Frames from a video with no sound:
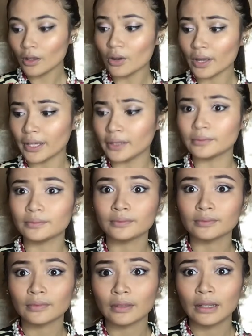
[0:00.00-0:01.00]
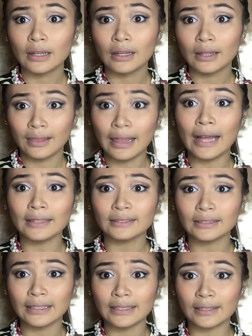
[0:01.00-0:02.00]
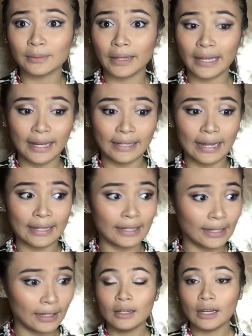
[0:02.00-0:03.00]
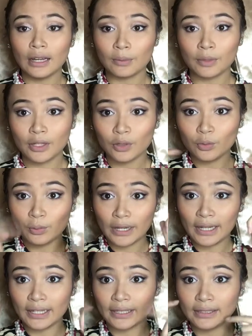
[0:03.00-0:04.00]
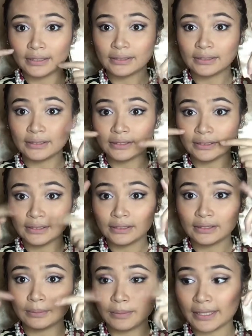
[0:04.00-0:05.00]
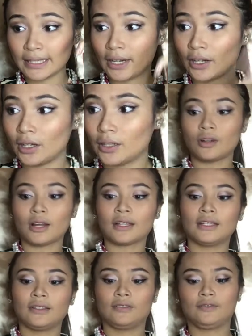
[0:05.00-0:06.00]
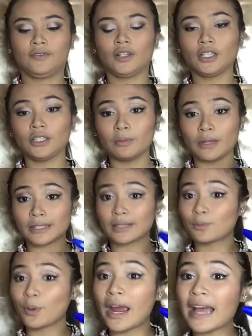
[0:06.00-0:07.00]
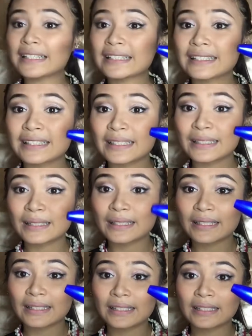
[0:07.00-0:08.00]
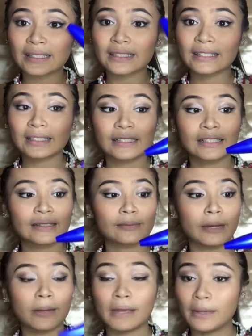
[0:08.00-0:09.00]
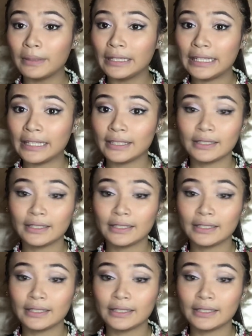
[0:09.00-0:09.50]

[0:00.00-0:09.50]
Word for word: Okay, that is my highlighting. I'm gonna do my mascara. Rocket Volume Express by Maybelline.